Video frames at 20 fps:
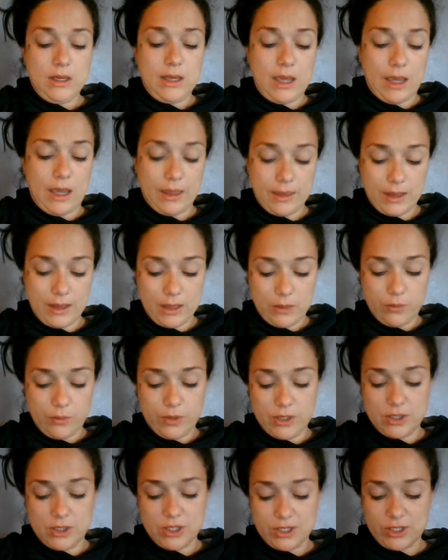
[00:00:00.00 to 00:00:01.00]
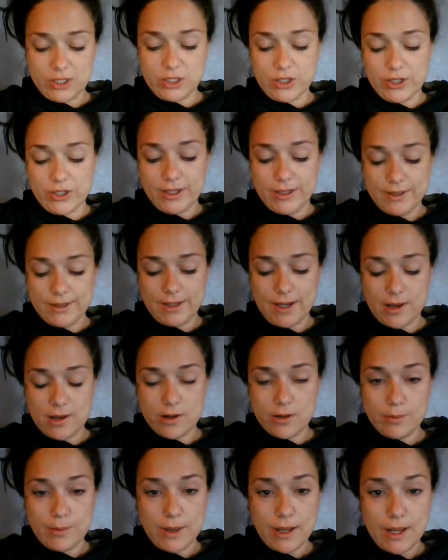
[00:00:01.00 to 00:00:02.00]
And we just couldn't
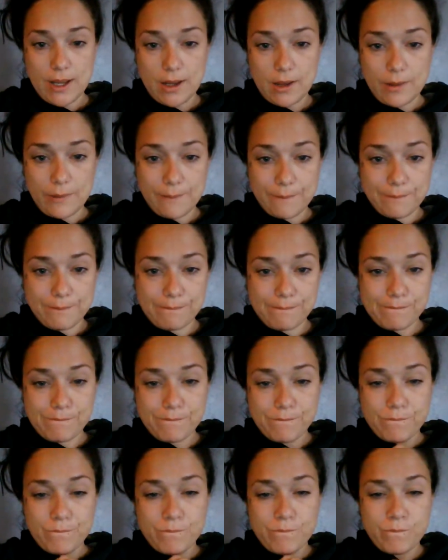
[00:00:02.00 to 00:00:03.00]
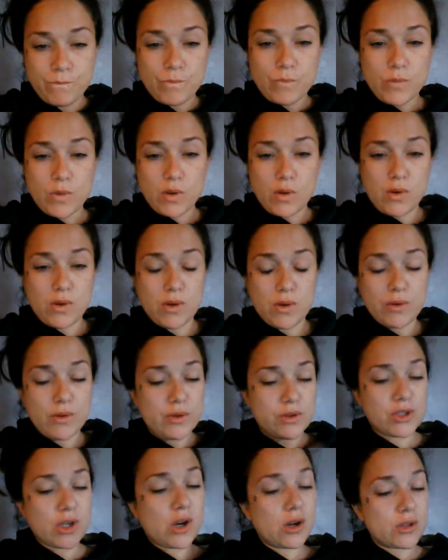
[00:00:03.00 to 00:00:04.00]
tell by the
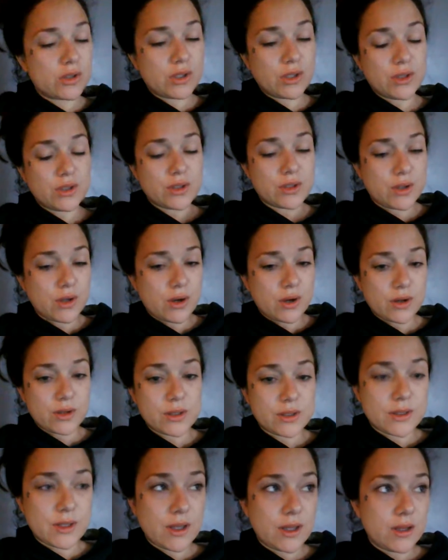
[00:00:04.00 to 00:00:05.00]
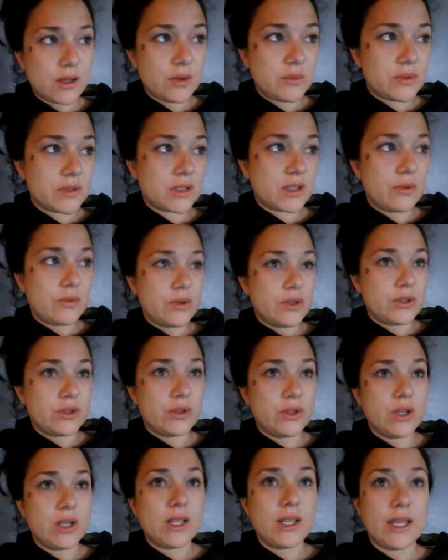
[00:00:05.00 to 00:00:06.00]
charts and the stars that it was going to
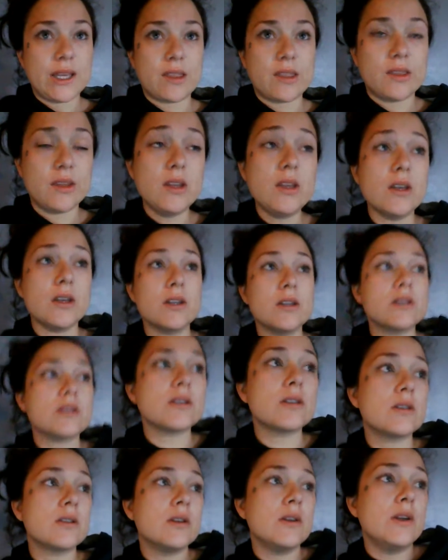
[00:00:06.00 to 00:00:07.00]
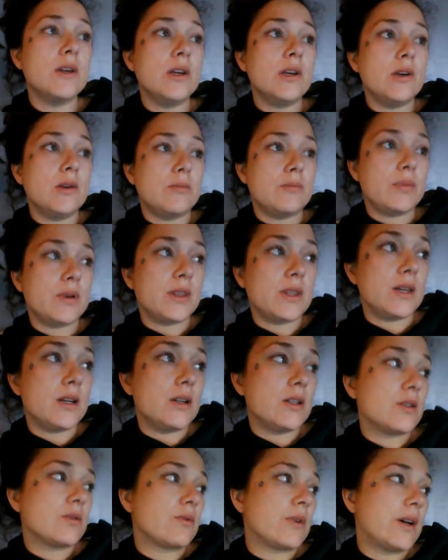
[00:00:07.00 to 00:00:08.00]
look like this, but that
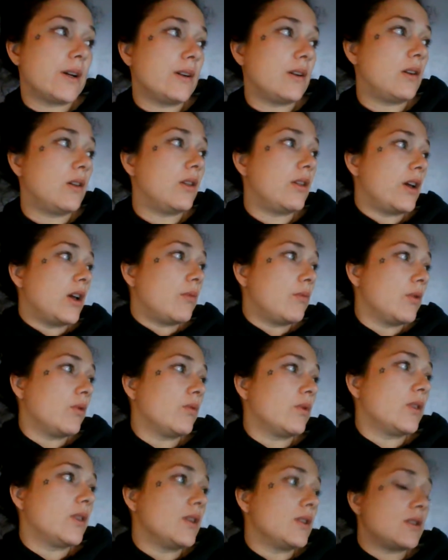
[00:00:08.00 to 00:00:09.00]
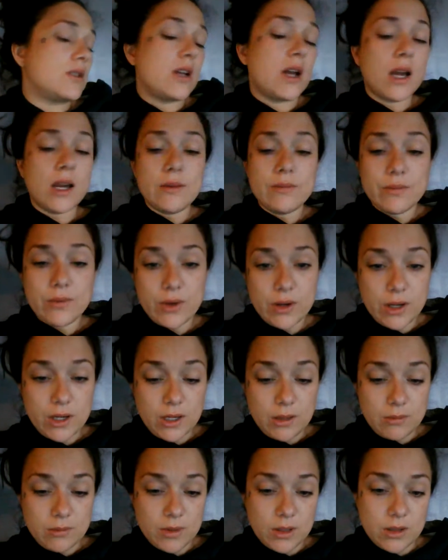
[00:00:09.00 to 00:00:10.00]
it's right in alignment with this time
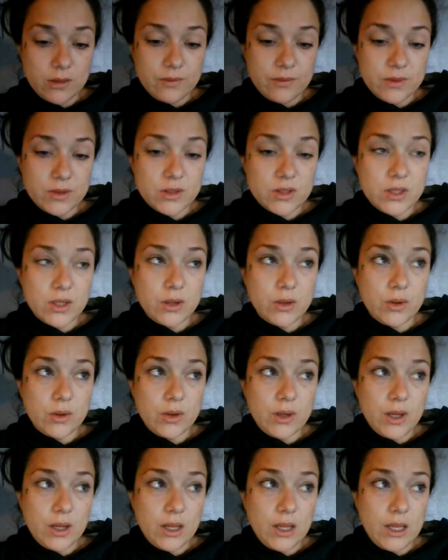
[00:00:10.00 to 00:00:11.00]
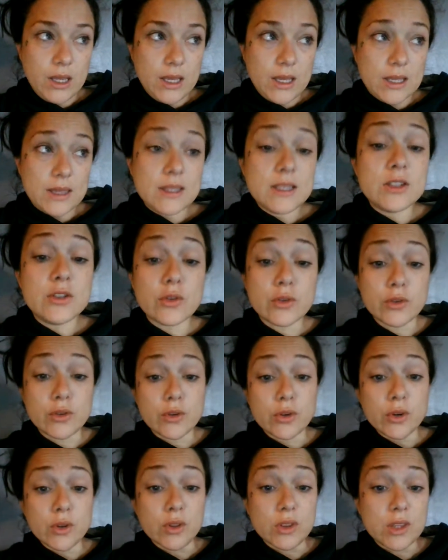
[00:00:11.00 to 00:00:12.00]
frame of this. And these are
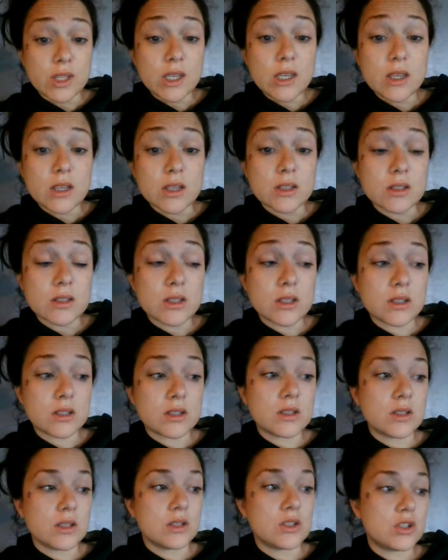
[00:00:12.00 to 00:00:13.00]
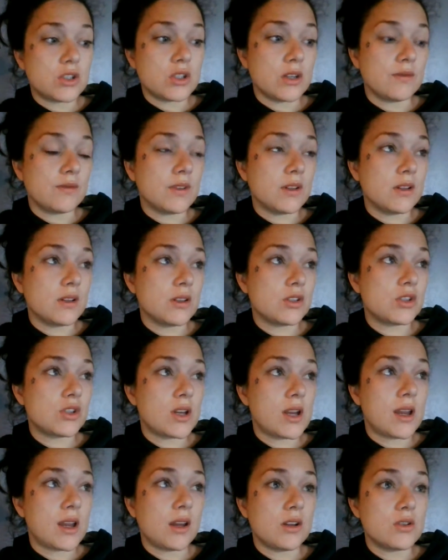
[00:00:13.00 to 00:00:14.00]
good things, this shift and this
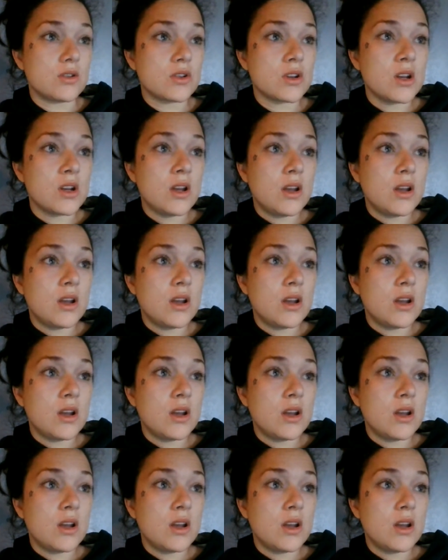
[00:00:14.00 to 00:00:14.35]
change.